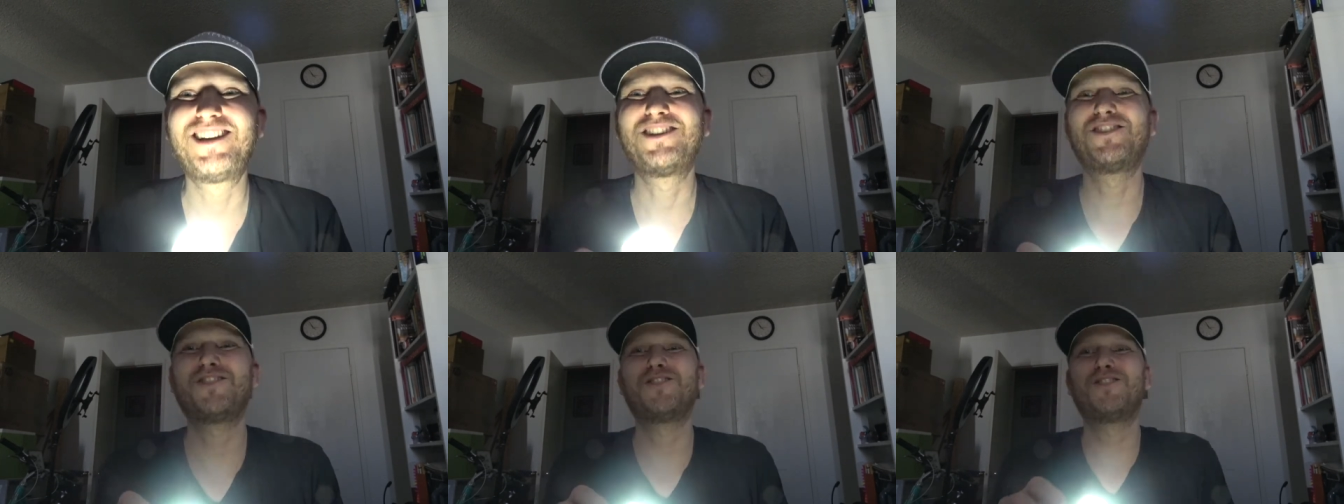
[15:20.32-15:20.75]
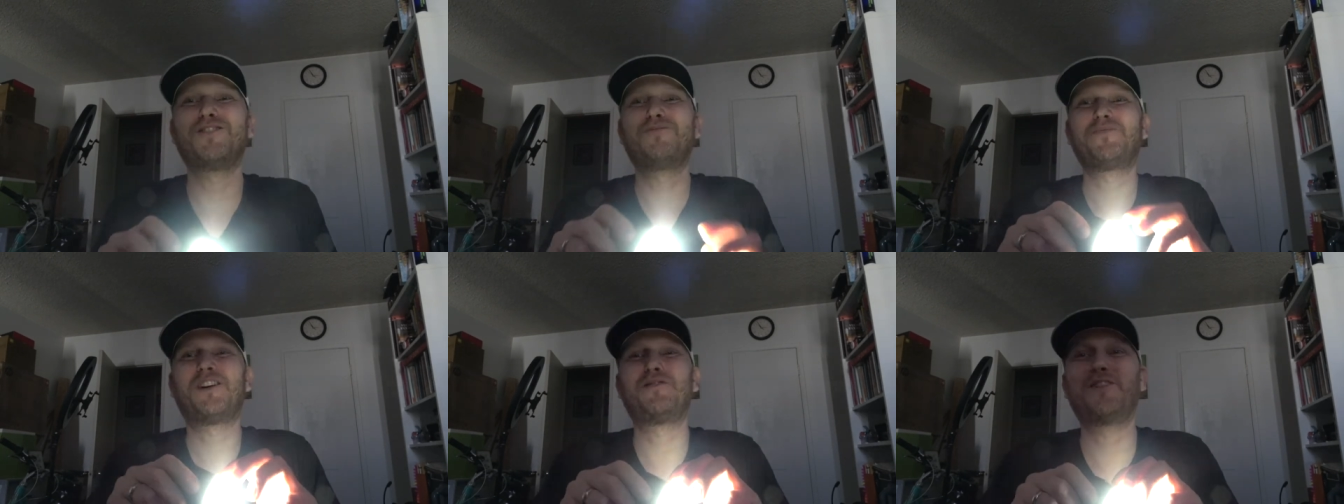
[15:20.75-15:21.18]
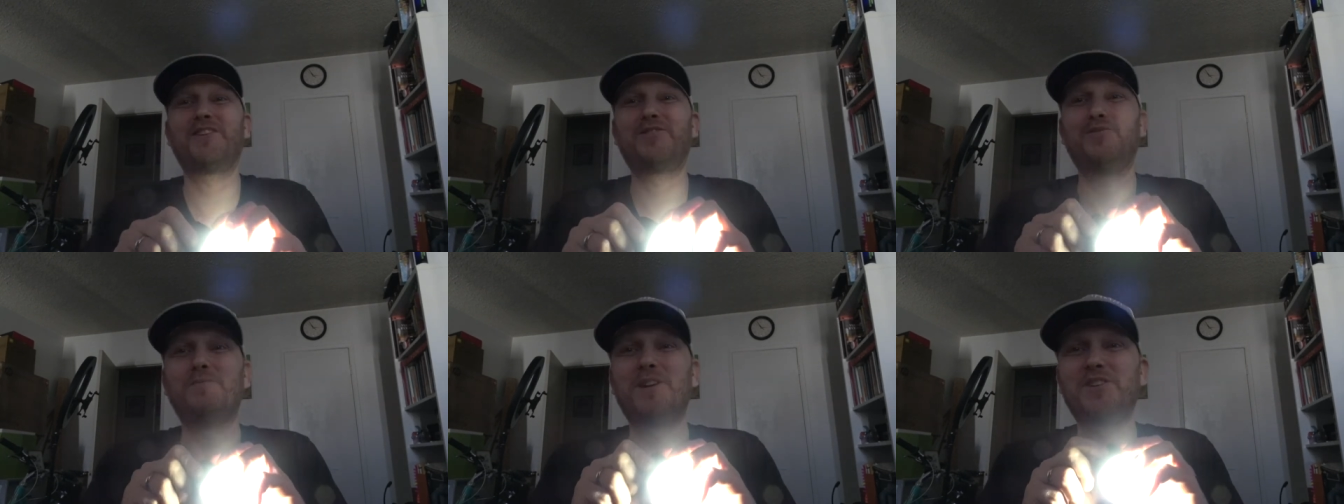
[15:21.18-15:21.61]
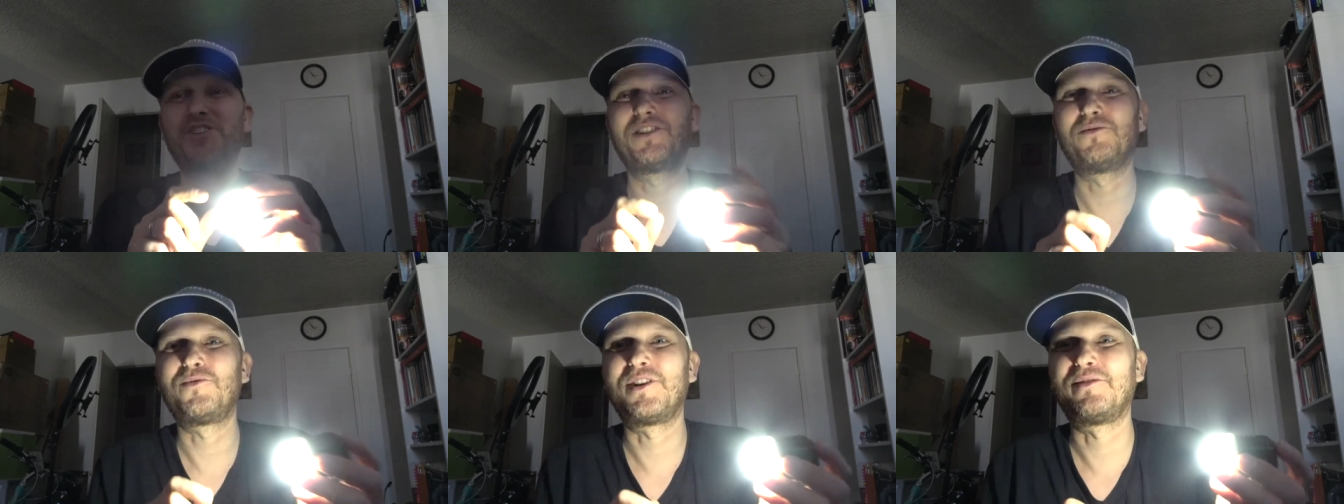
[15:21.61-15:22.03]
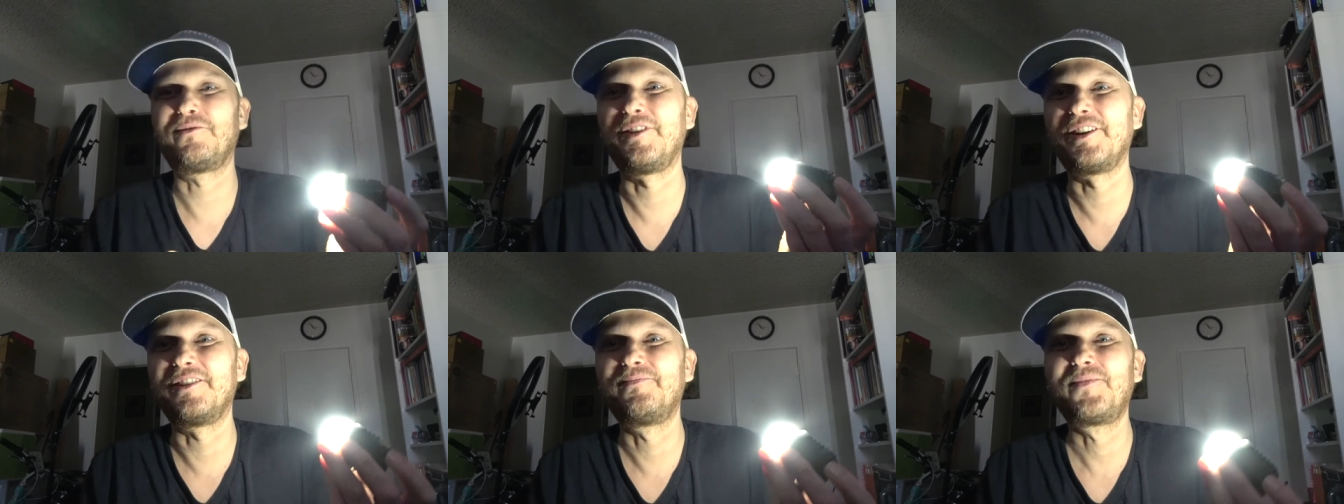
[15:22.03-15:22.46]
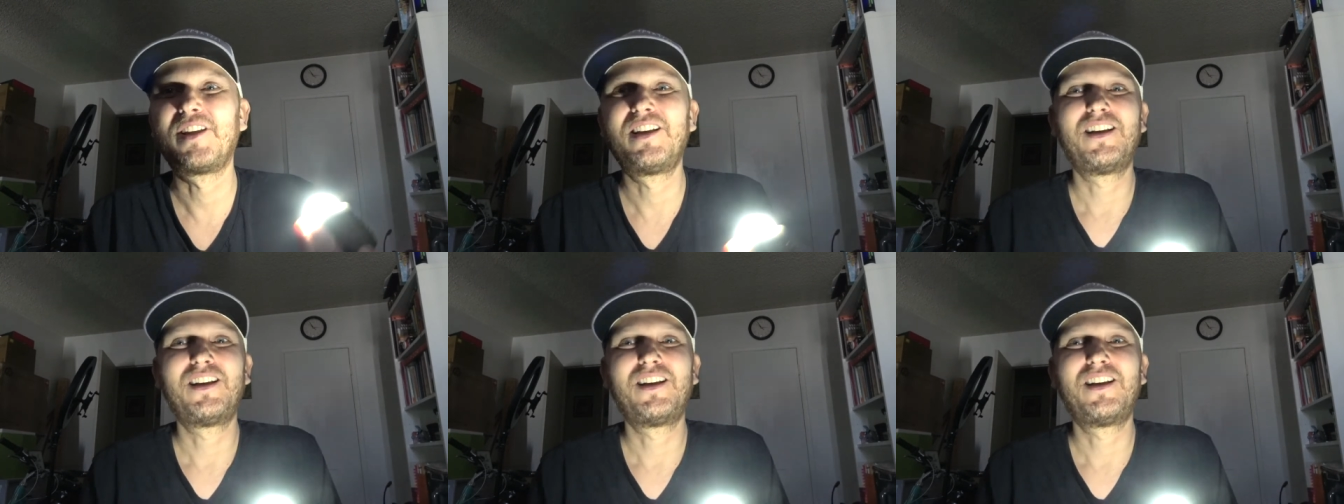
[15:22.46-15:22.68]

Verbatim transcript: so I forgot to mention one thing.